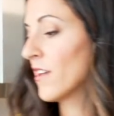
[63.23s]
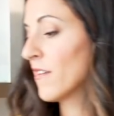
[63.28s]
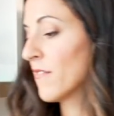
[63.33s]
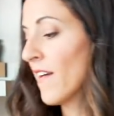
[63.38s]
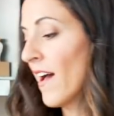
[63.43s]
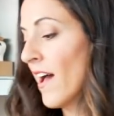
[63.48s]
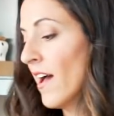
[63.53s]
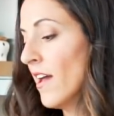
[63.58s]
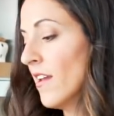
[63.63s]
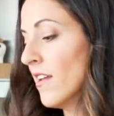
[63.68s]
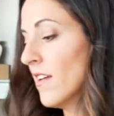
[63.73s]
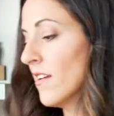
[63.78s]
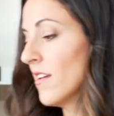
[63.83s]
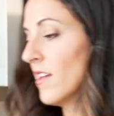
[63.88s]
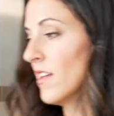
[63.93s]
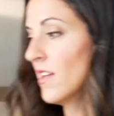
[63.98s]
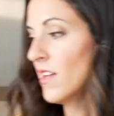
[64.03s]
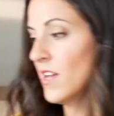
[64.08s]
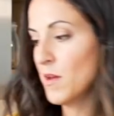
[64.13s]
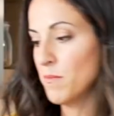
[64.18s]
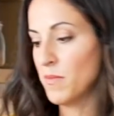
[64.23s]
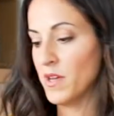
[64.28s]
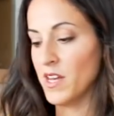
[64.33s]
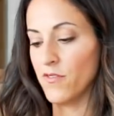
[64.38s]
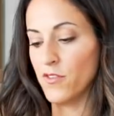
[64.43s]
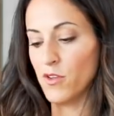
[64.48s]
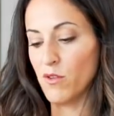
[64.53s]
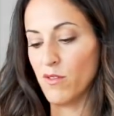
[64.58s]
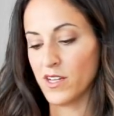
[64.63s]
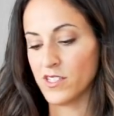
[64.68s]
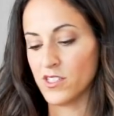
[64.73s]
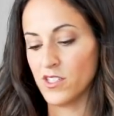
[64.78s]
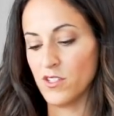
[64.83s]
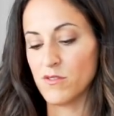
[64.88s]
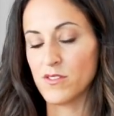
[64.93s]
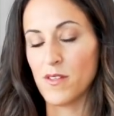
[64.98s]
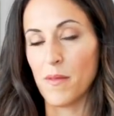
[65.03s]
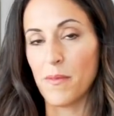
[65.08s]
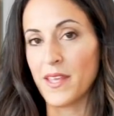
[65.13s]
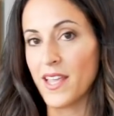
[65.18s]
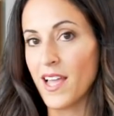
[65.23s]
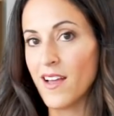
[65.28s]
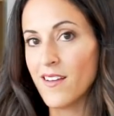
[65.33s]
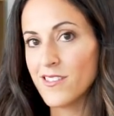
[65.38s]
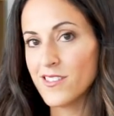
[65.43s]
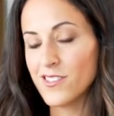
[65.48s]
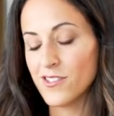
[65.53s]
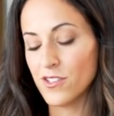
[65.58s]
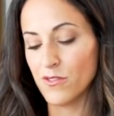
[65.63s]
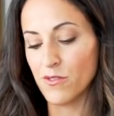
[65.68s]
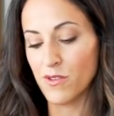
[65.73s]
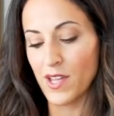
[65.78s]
fat, but if you like to use something else, you